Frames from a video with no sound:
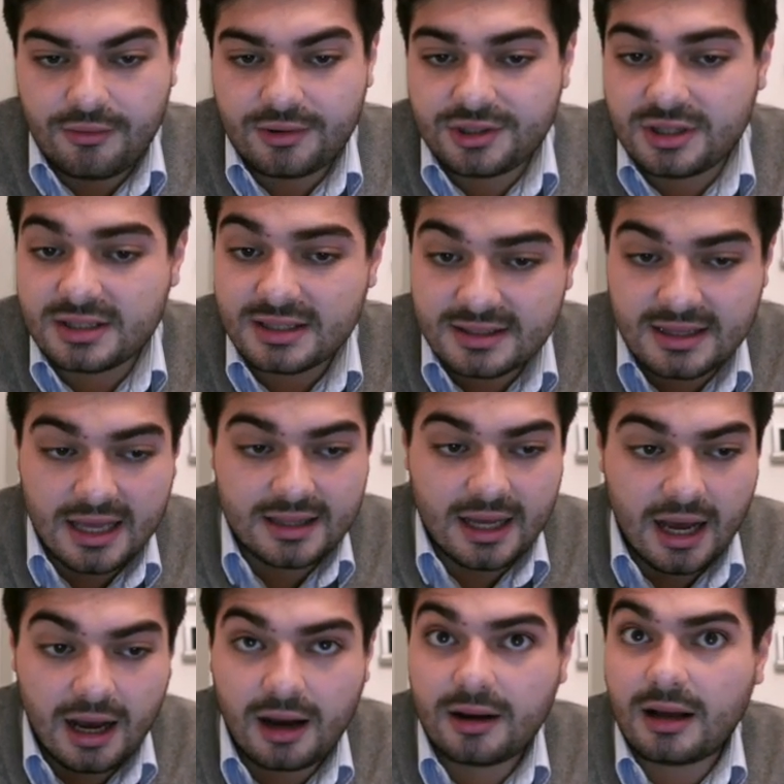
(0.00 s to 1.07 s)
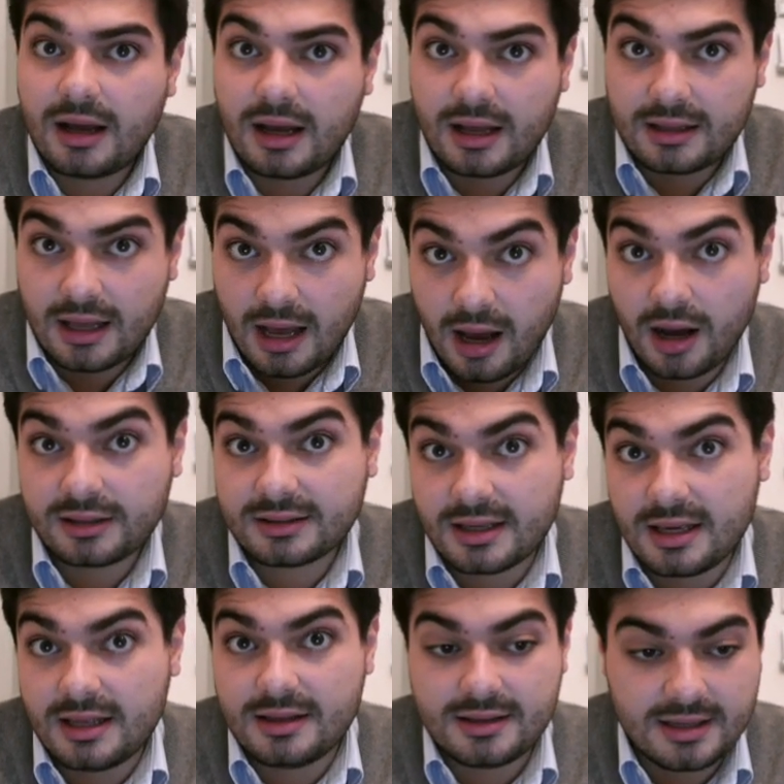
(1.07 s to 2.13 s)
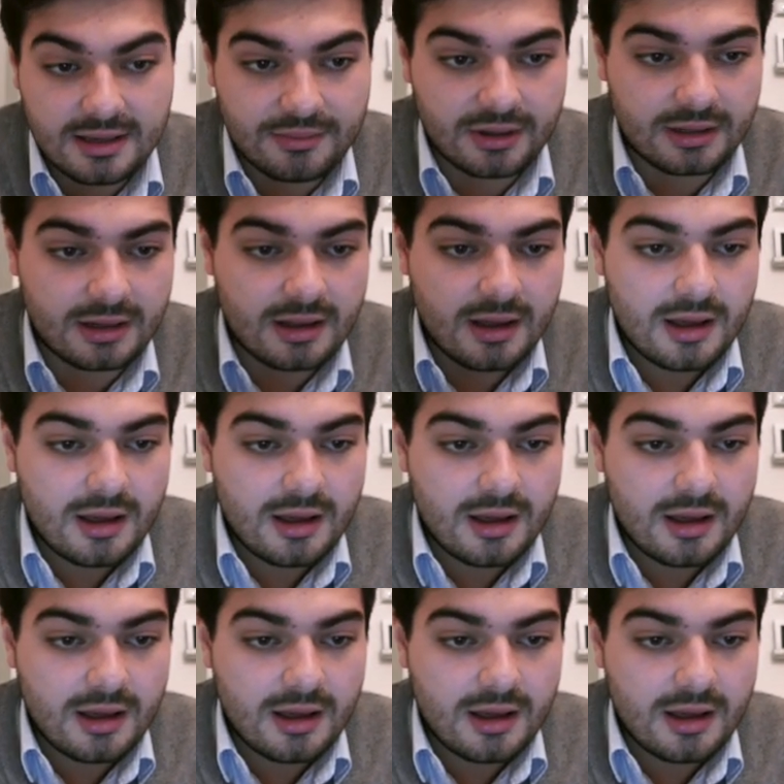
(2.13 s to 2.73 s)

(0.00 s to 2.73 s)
which is instead a hotkey daemon.